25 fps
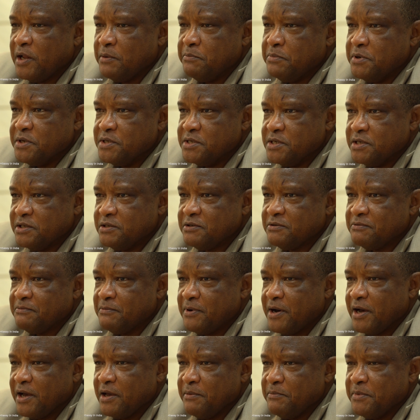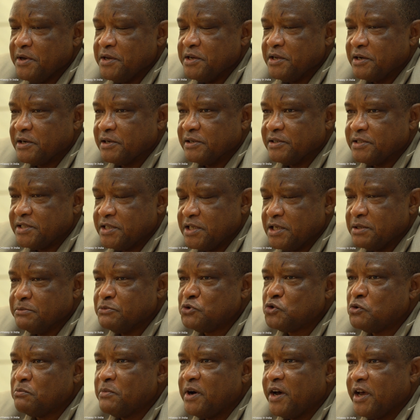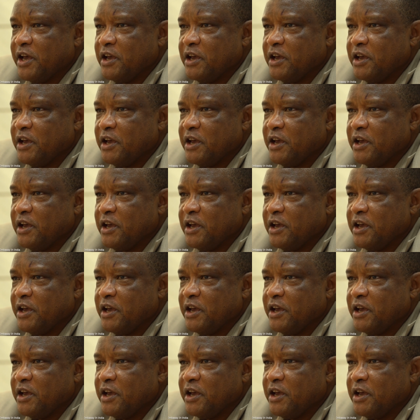a visit by a medical team to my